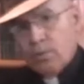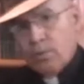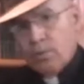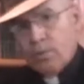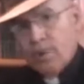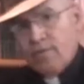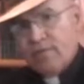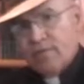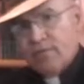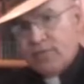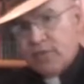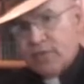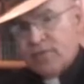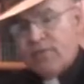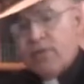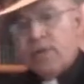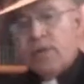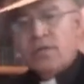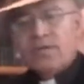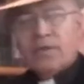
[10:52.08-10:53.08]
Reverend Jess
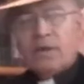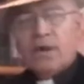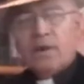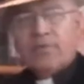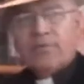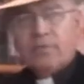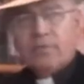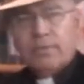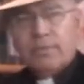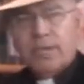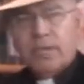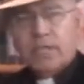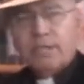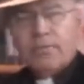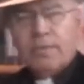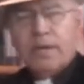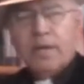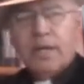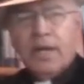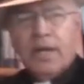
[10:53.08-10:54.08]
Foglesong from Touched
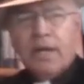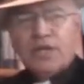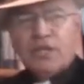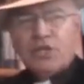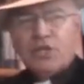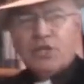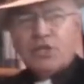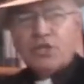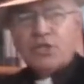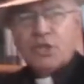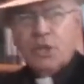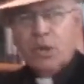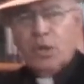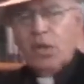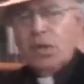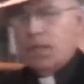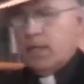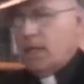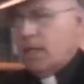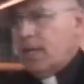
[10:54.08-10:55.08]
by God Church
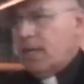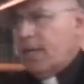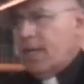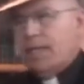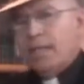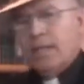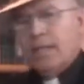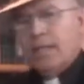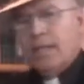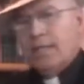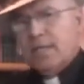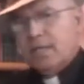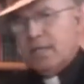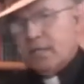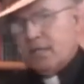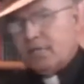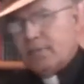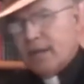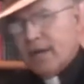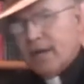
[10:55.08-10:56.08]
online,
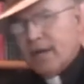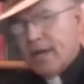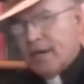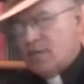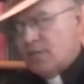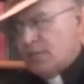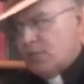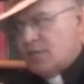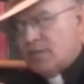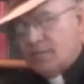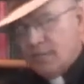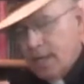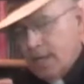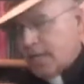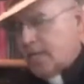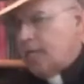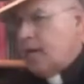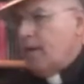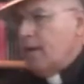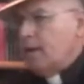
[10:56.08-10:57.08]

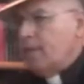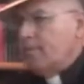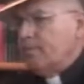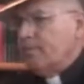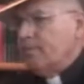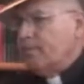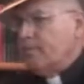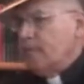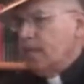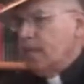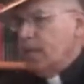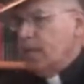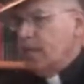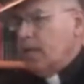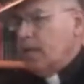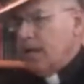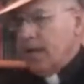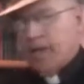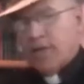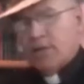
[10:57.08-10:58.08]
touchedbygodchurch.com,
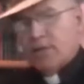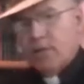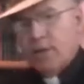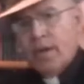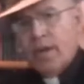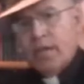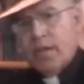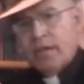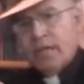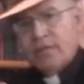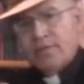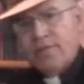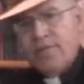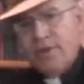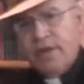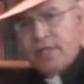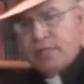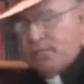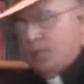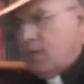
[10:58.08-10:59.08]
as well as
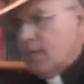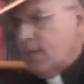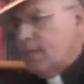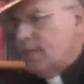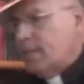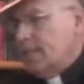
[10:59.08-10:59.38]
Facebook.